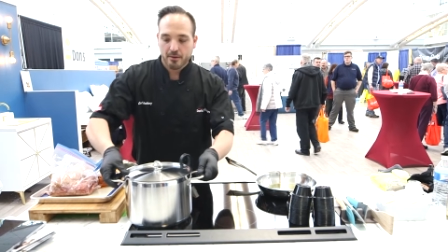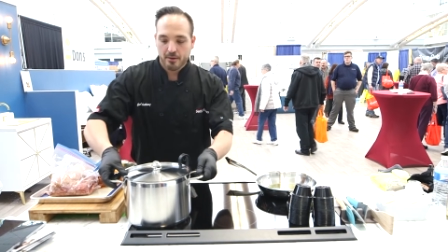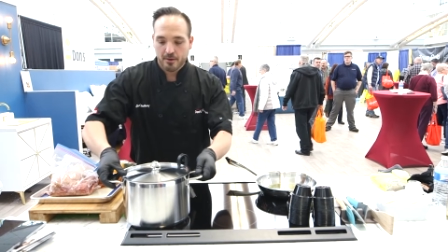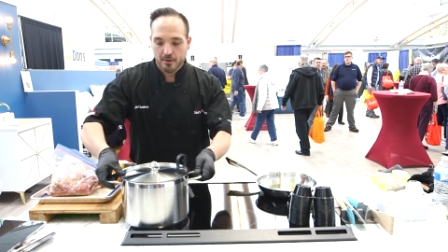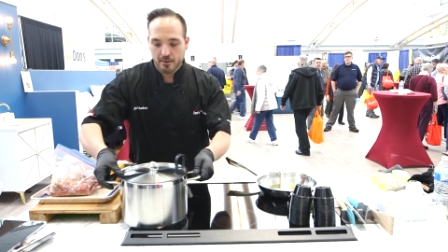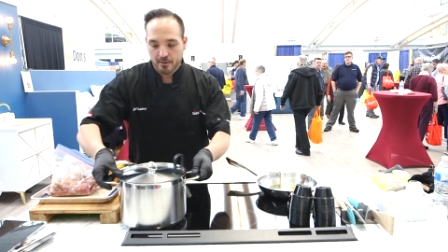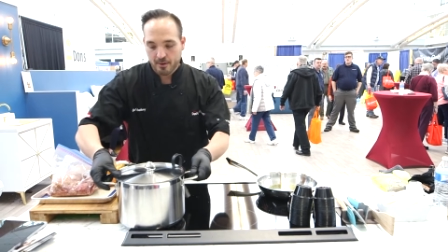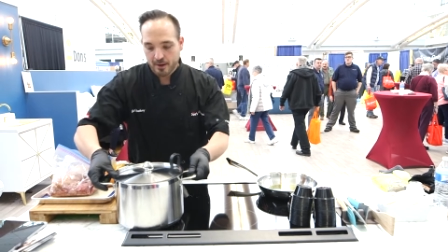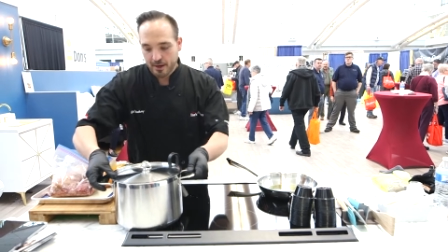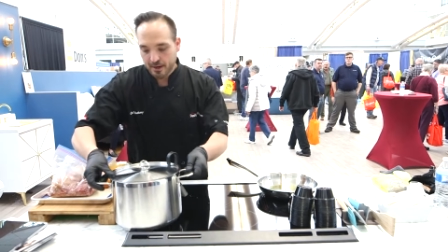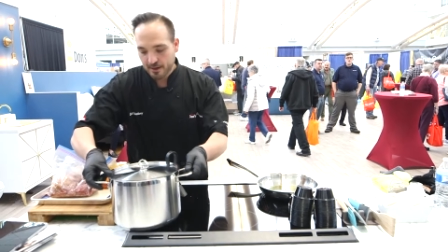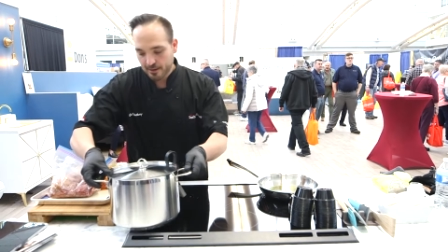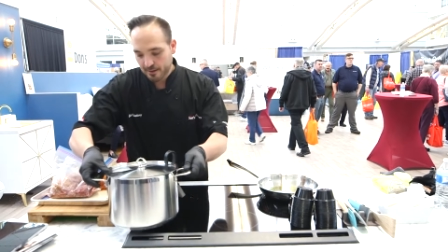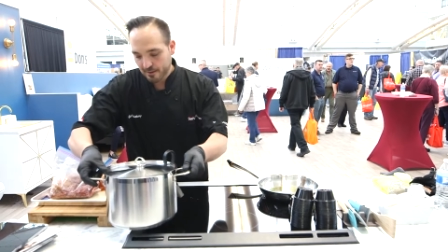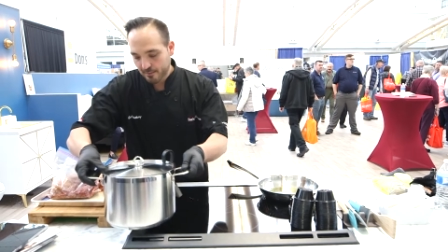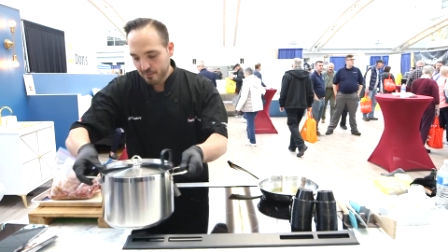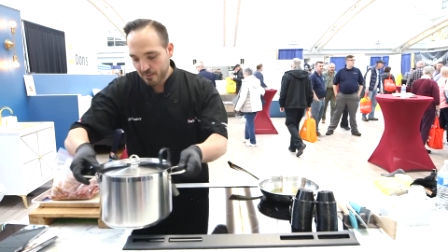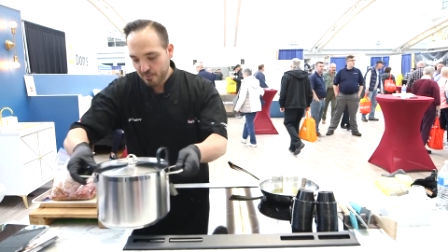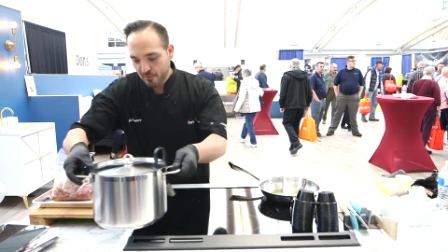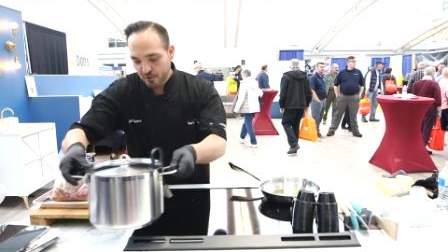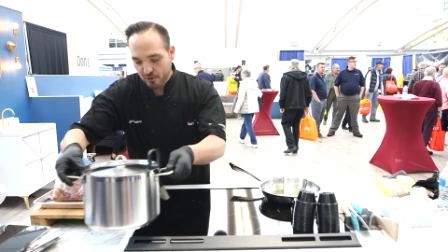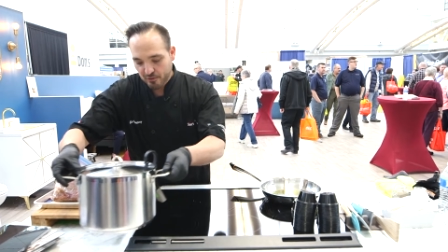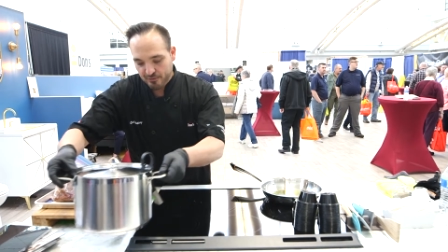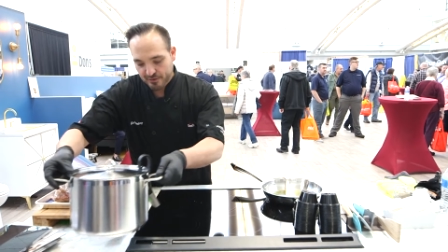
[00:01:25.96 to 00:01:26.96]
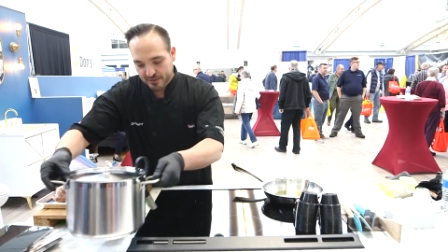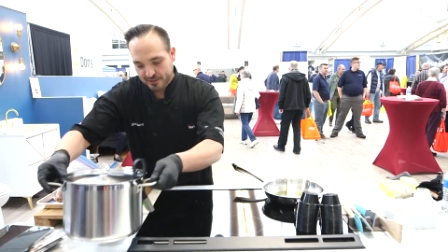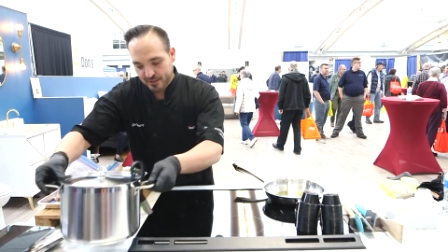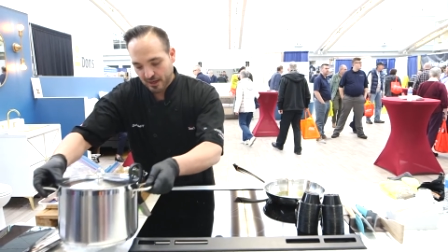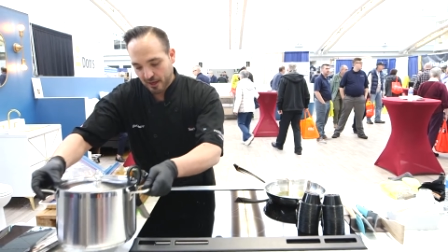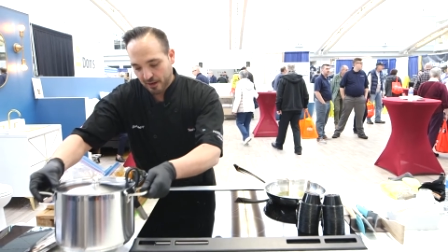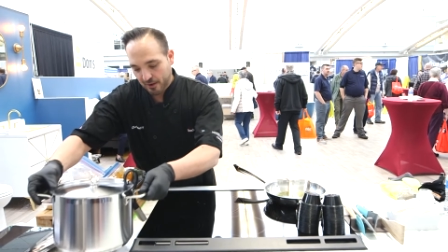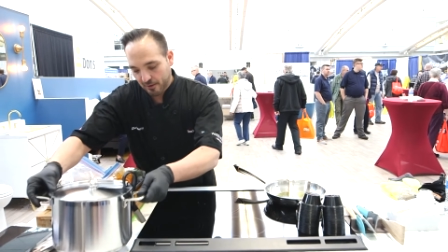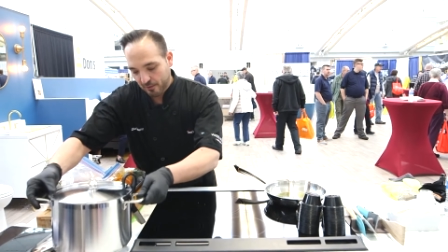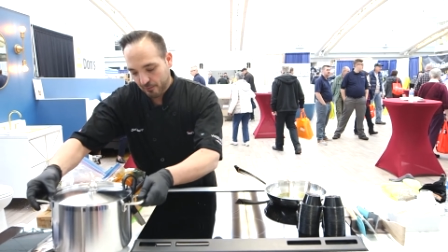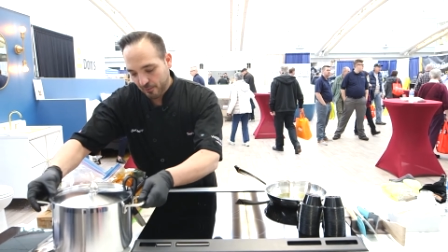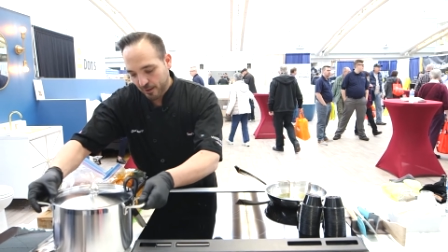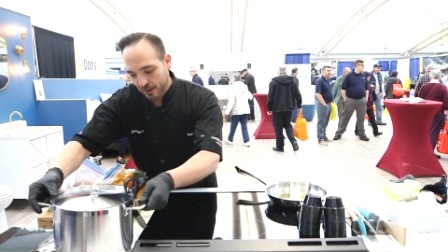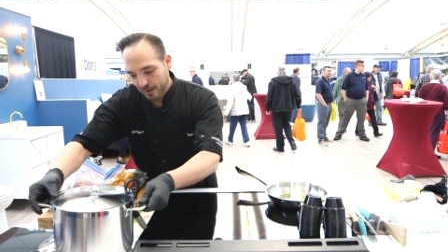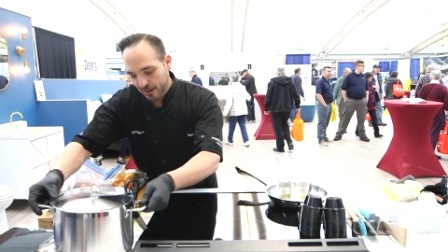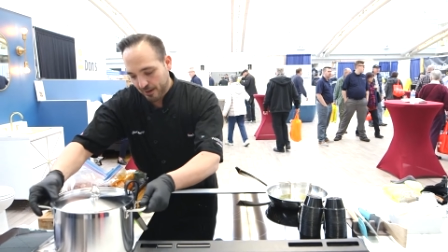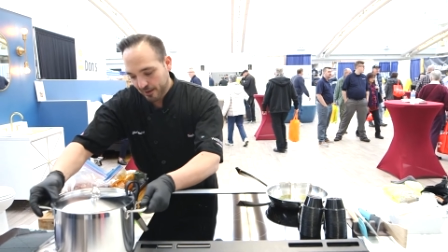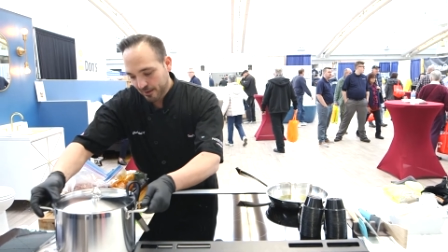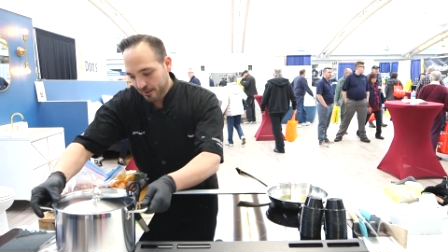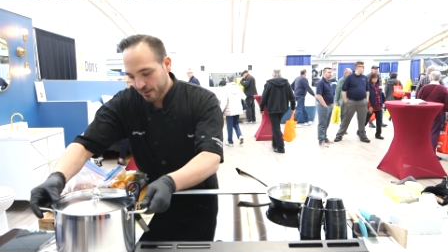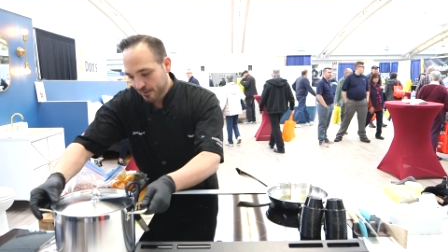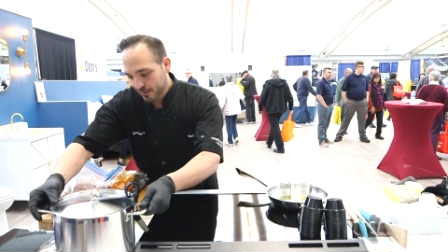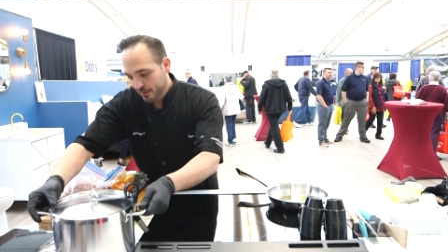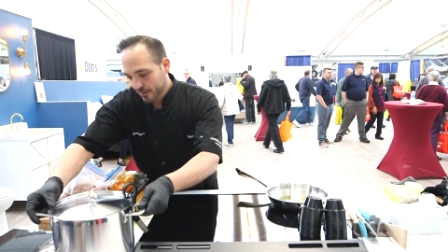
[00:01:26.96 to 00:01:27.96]
All right, let me move this out of the
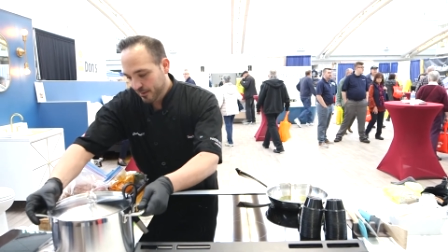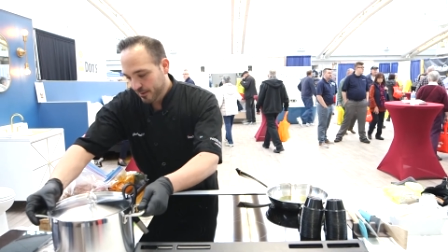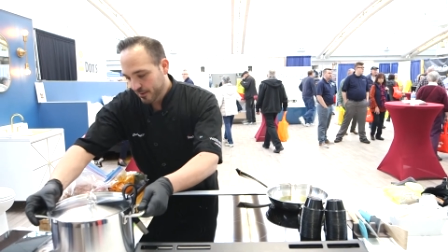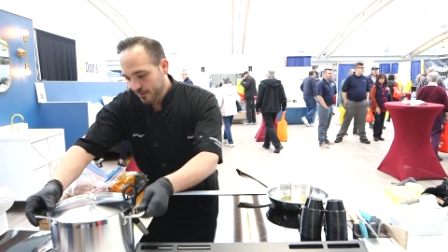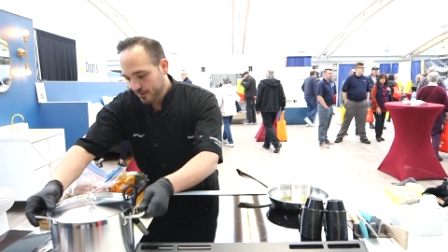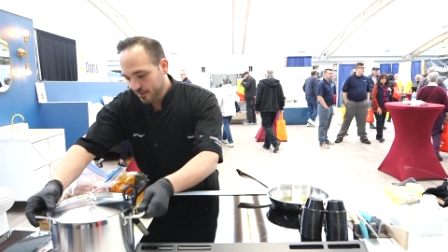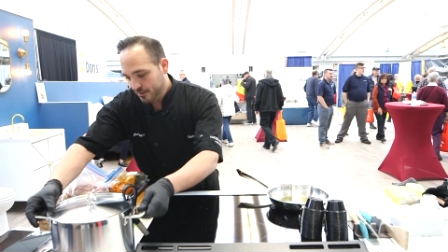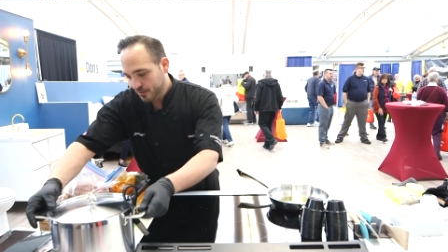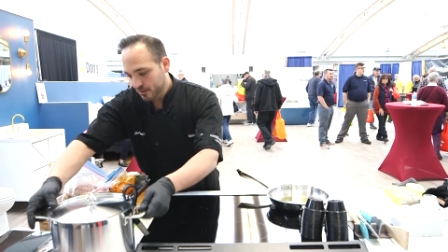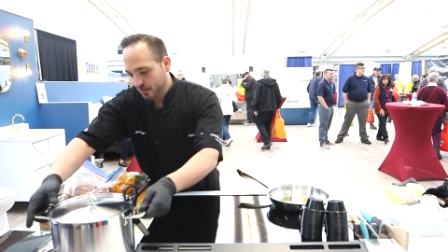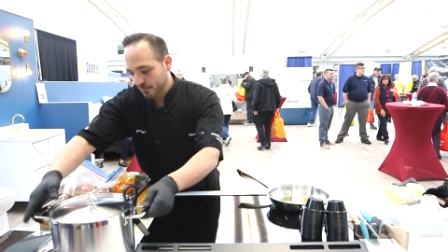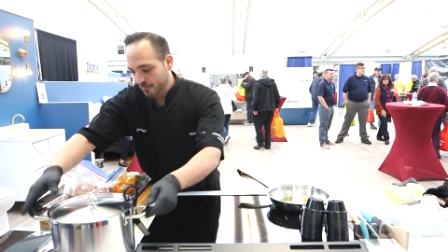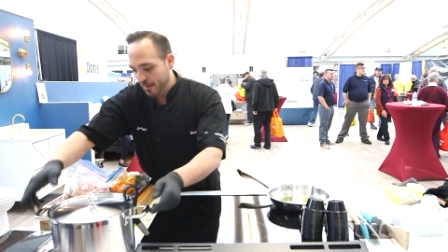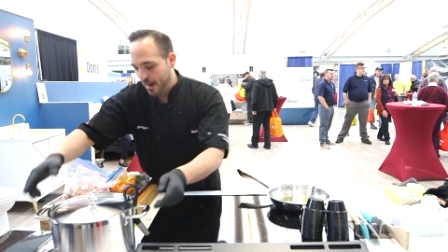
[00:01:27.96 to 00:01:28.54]
way so